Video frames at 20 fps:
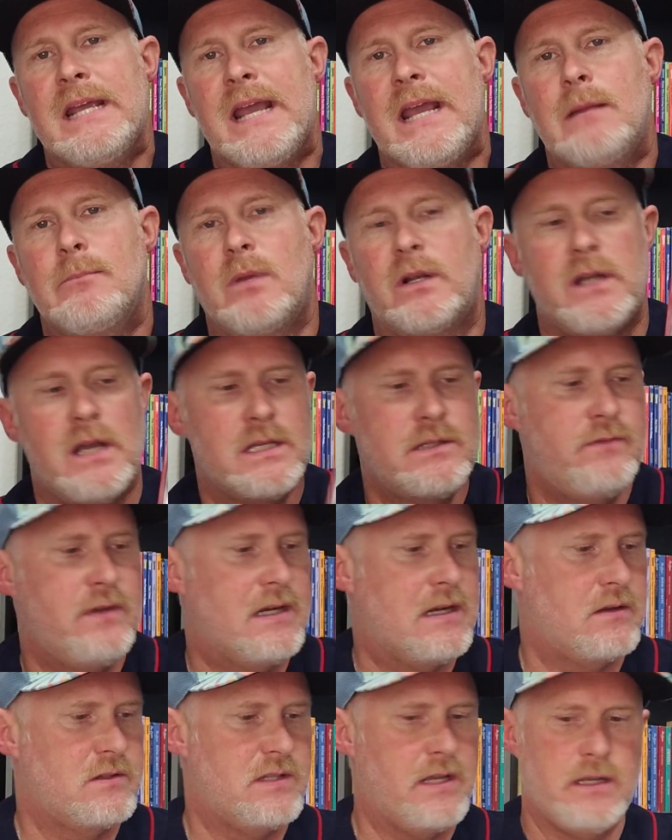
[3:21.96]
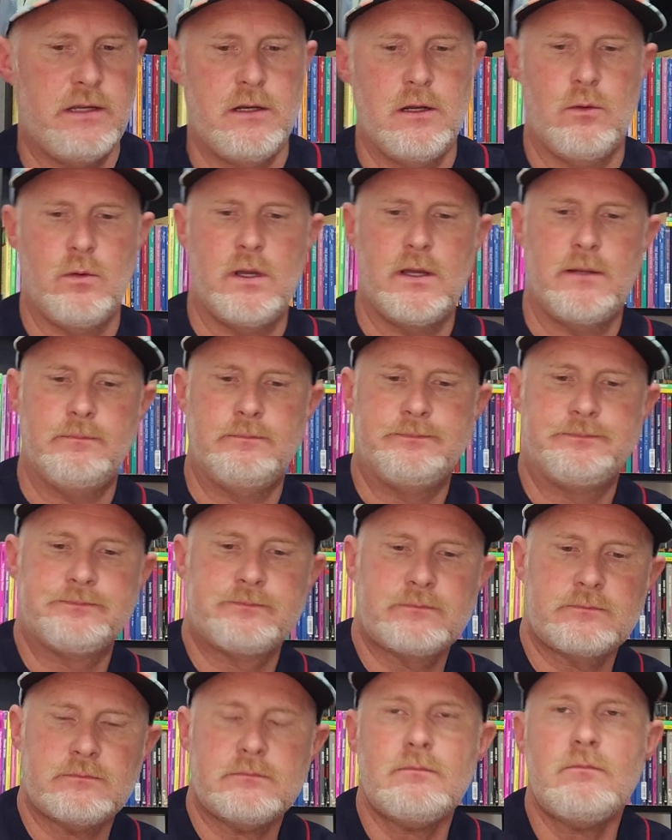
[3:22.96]
And because of it, I was like, you know what?
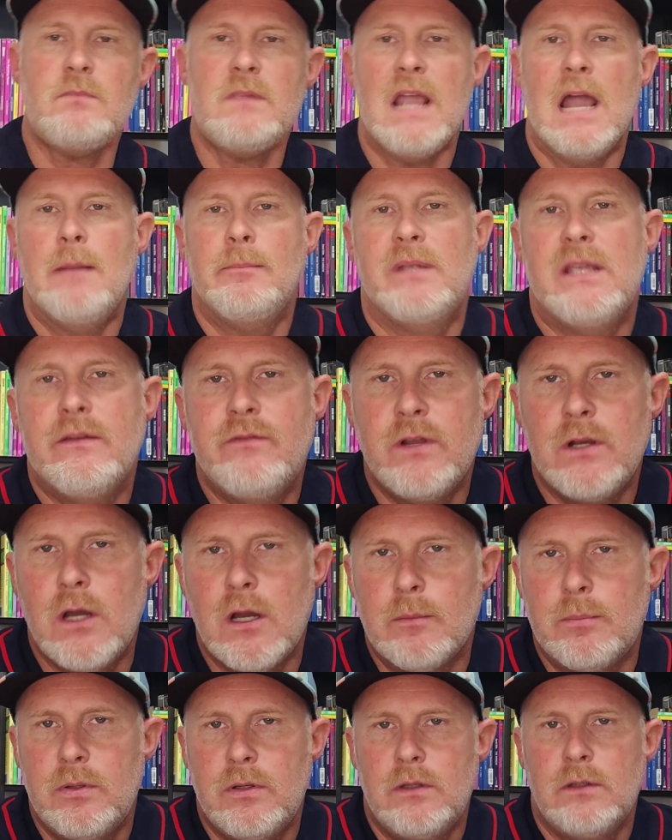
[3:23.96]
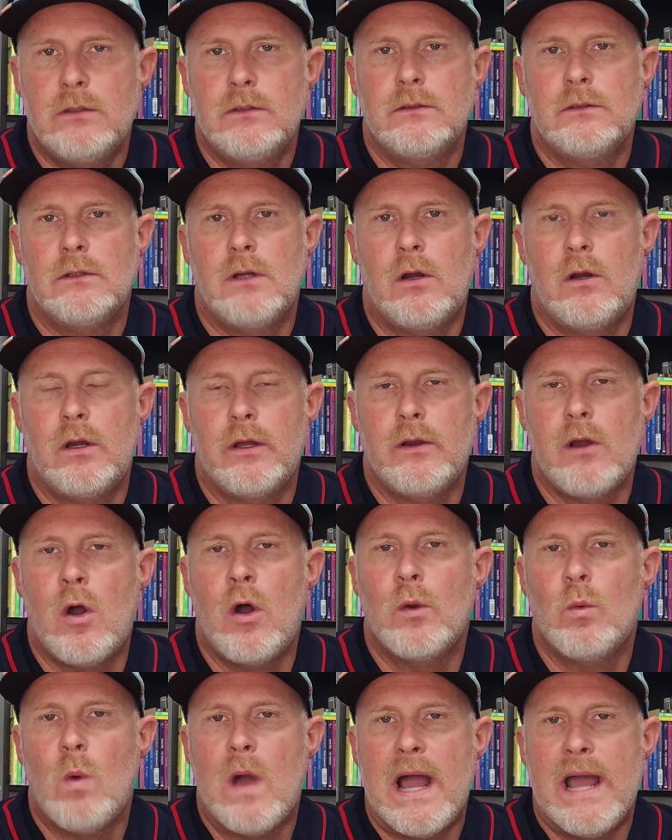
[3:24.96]
I'm giving up
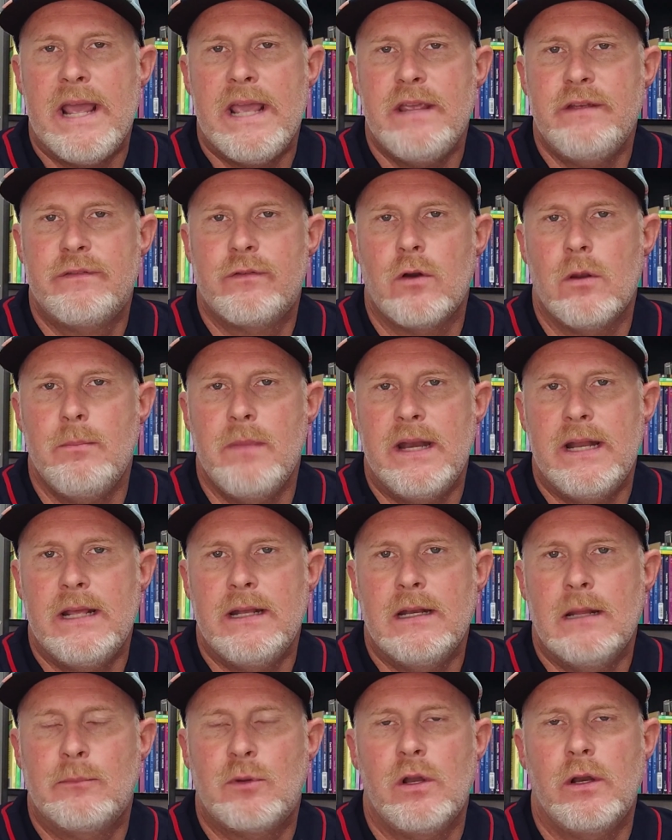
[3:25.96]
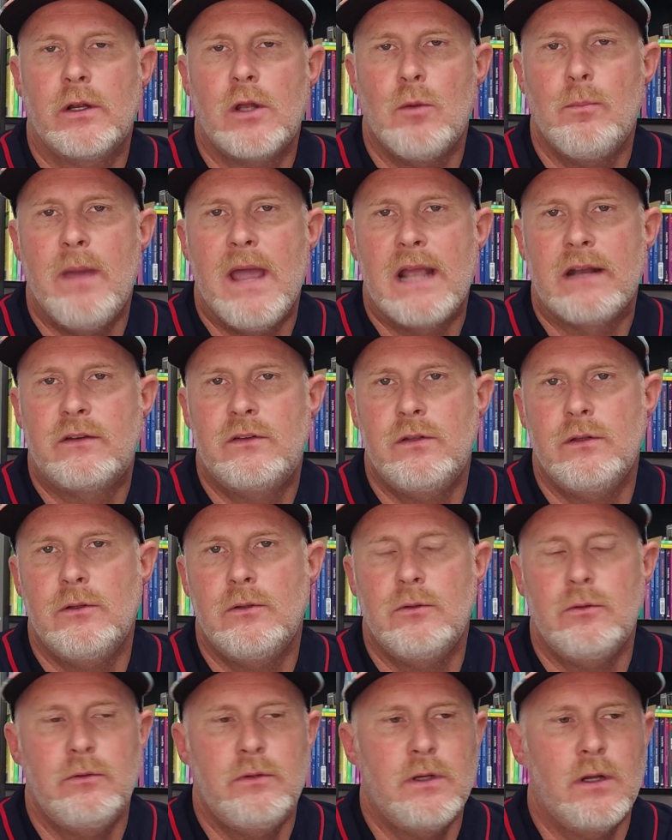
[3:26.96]
on YA for a minute, and I'm going to go back to,
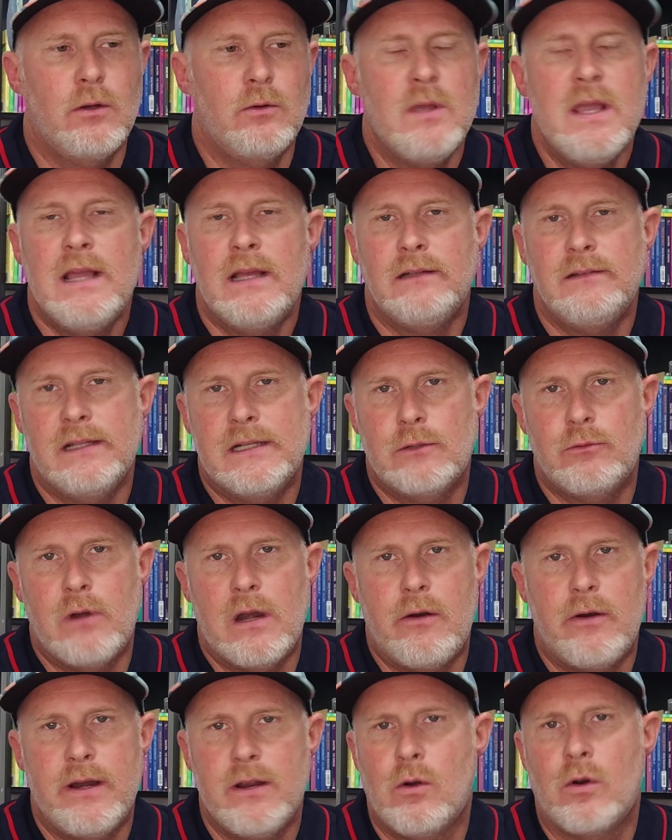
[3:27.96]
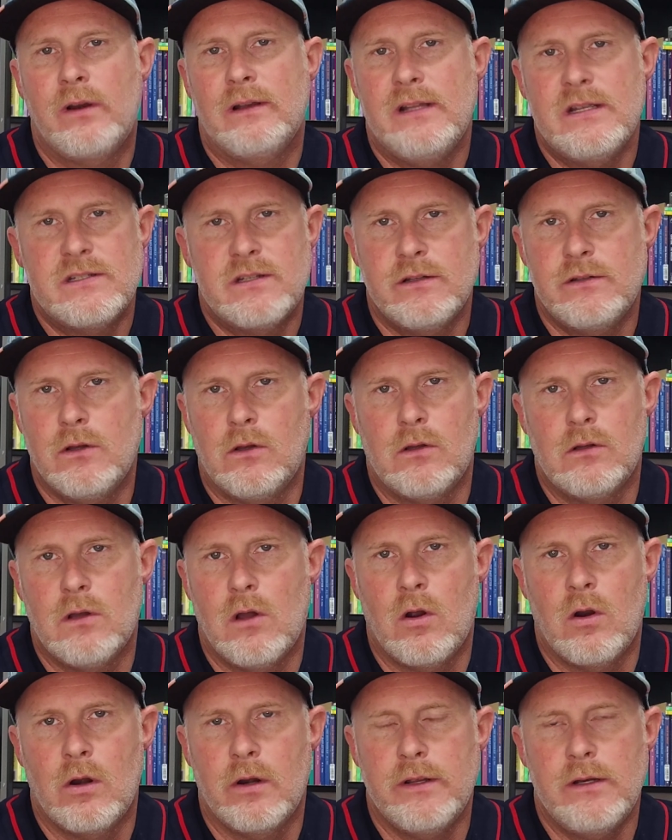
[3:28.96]
you know, literary or at least adult
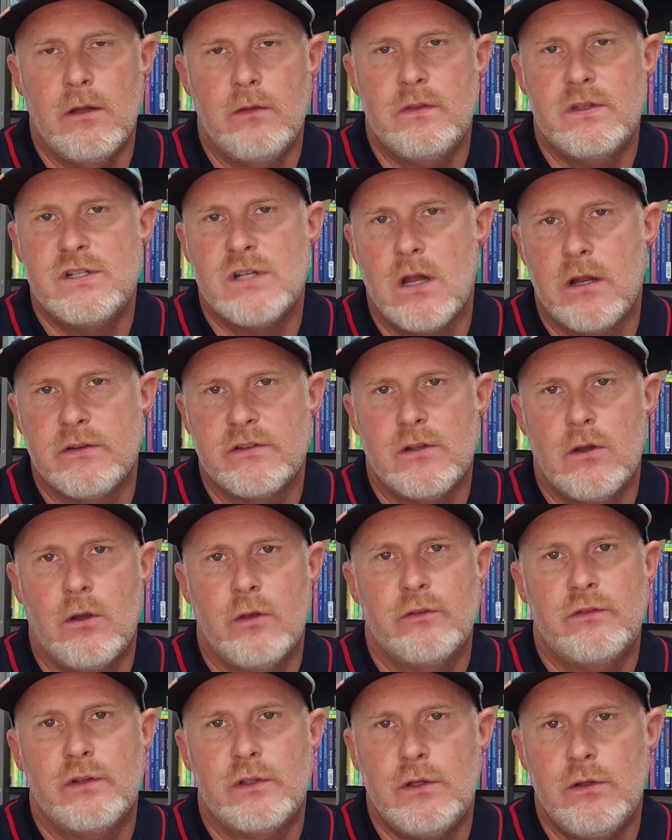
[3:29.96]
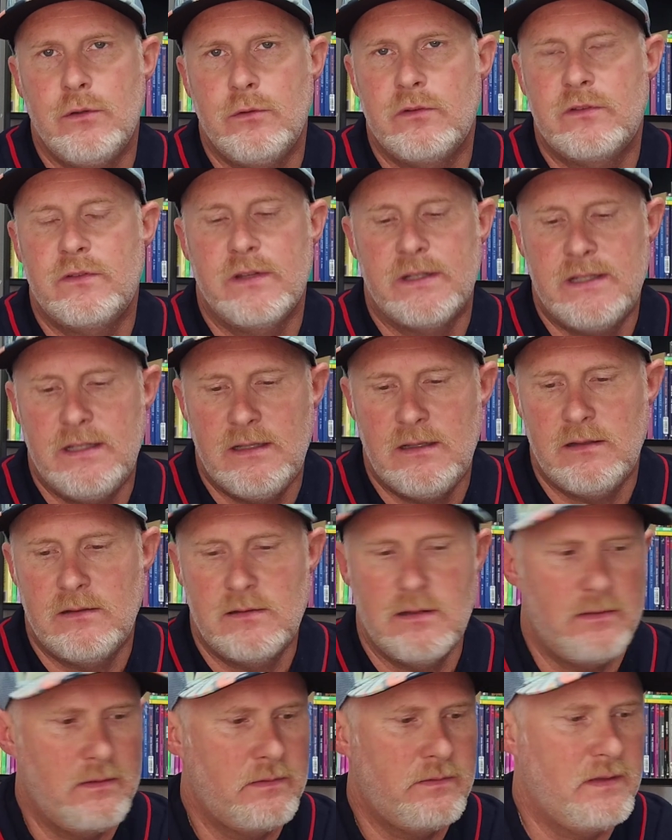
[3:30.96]
horror, you know, the John Sauls, the Kuntz, the
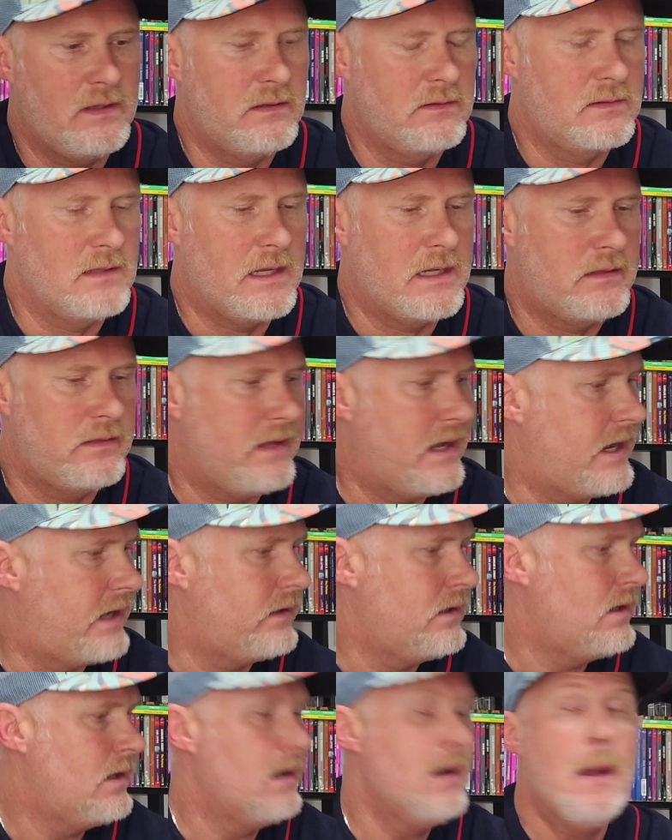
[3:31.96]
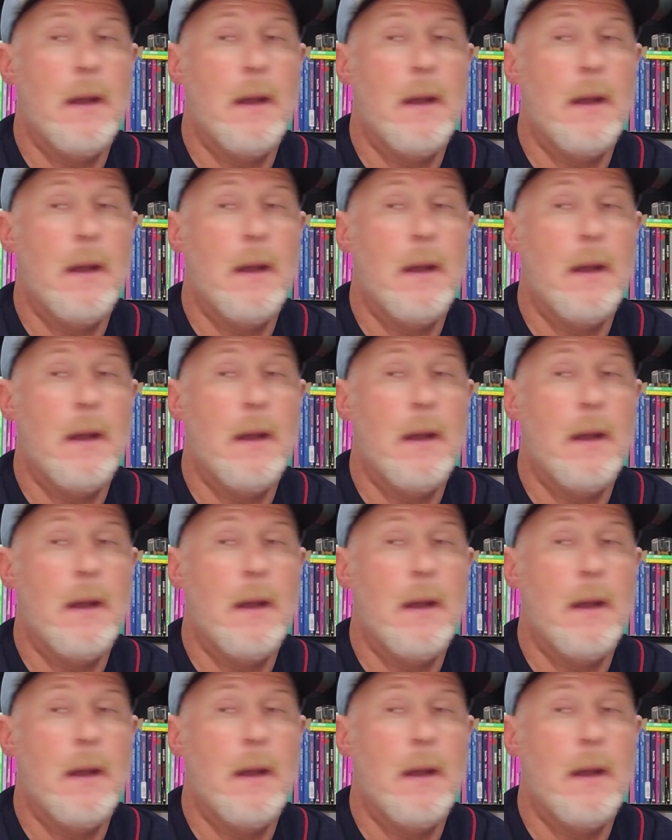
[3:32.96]
Kings, and the things like that.